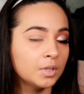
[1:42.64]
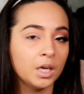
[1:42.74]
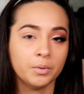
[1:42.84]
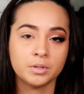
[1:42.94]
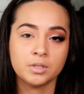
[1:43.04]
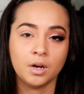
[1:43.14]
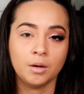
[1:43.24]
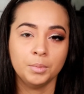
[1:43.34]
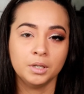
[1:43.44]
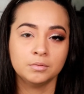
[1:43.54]
He wants to
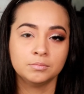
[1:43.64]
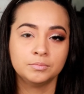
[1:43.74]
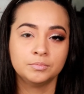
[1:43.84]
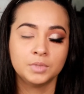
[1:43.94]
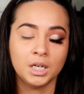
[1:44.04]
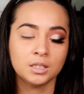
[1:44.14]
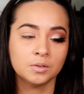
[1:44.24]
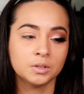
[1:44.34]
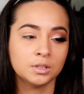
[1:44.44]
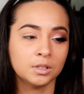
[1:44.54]
come in. Guys
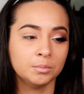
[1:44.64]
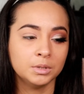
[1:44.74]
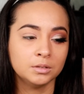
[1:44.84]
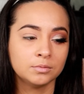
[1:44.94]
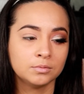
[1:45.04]
wants to come in.